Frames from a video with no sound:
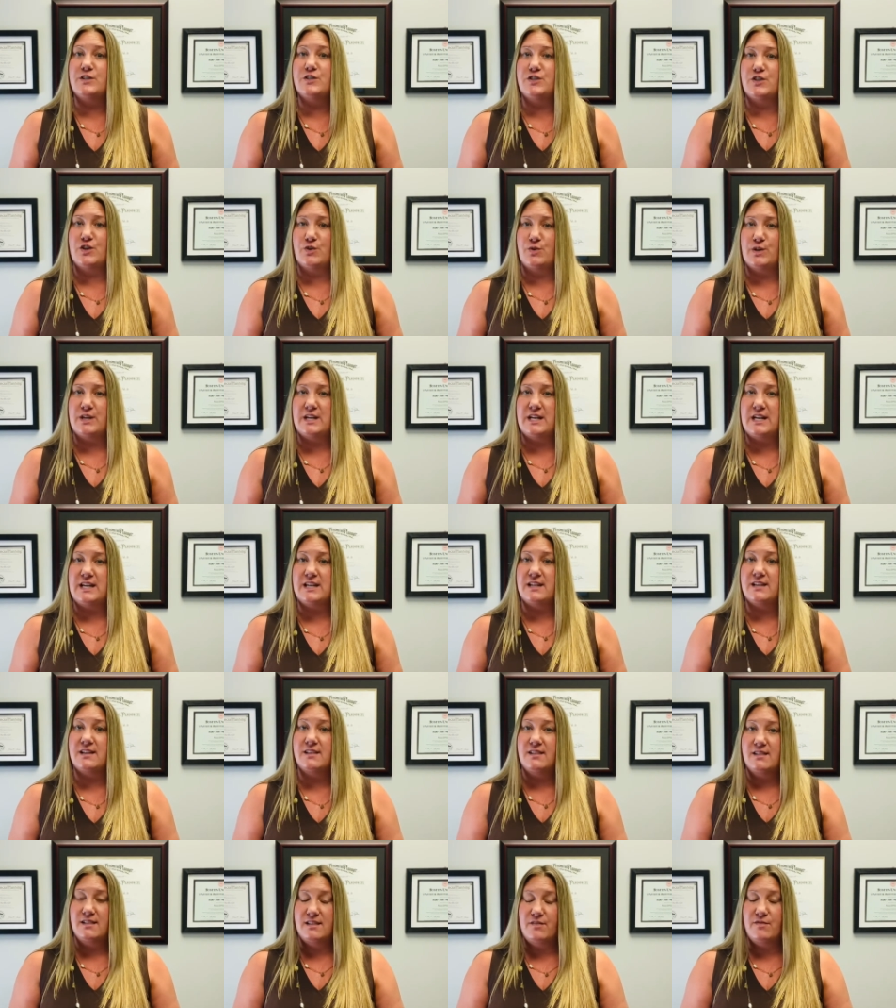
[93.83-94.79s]

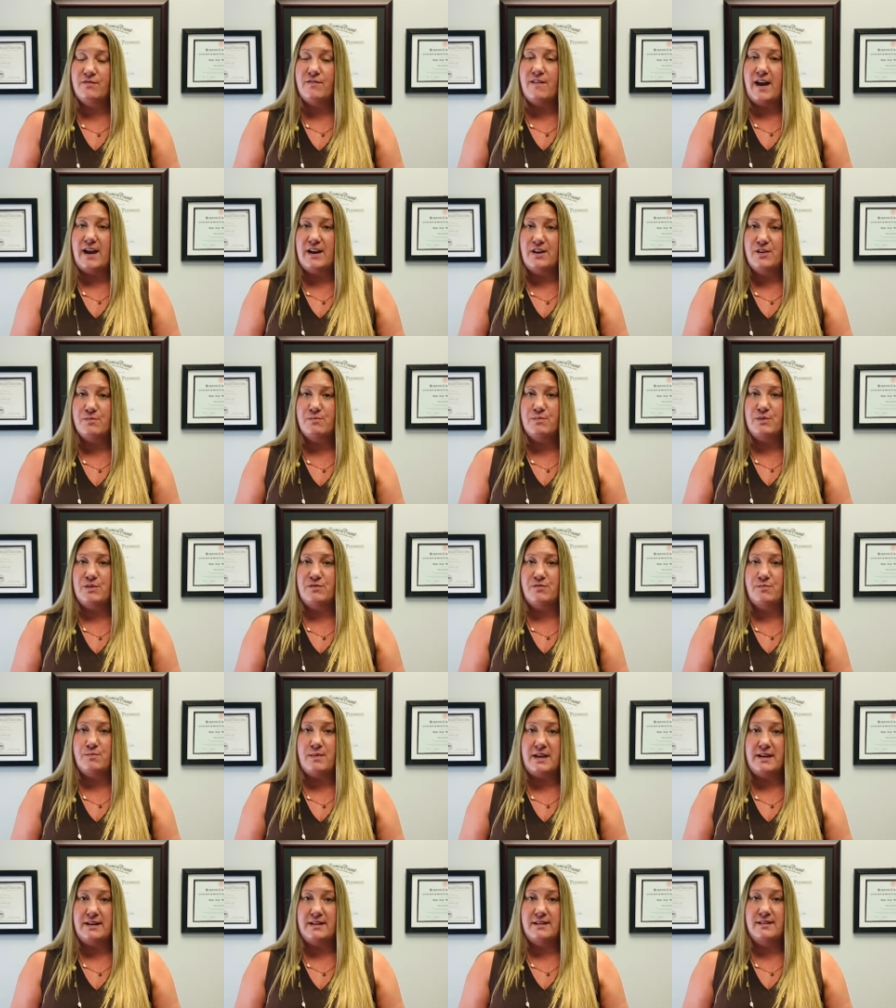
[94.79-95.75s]
joining the FIRE
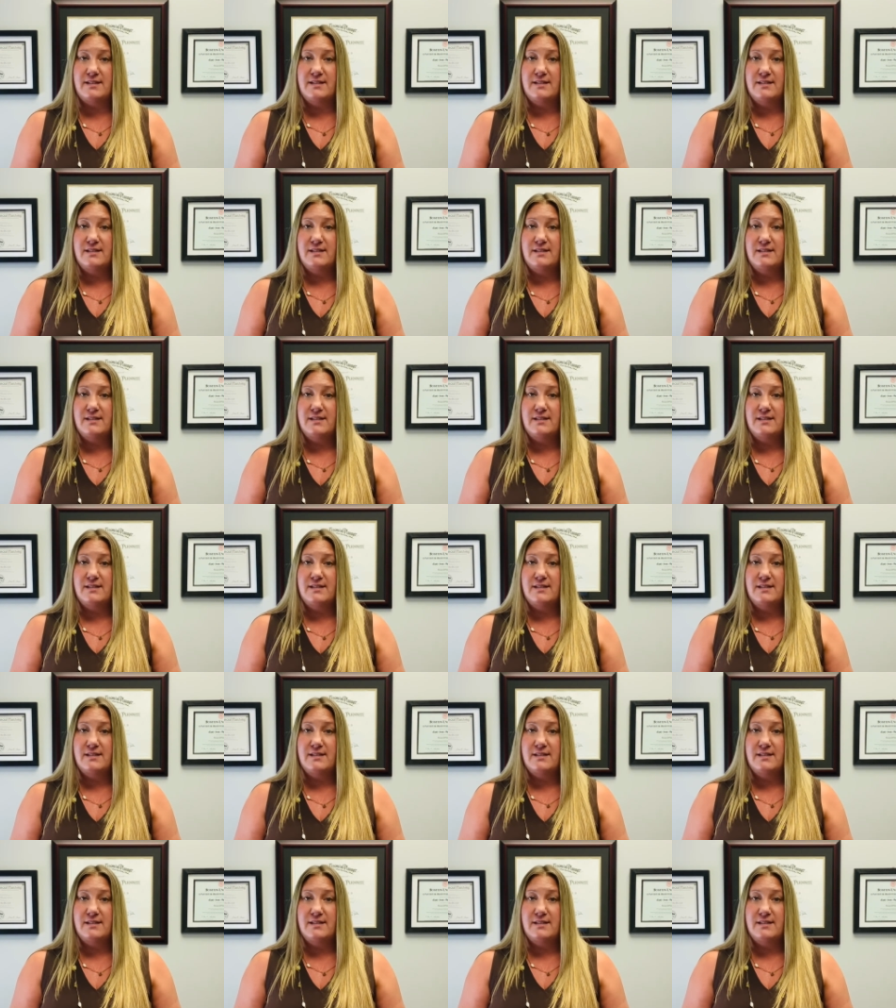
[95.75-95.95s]
movement.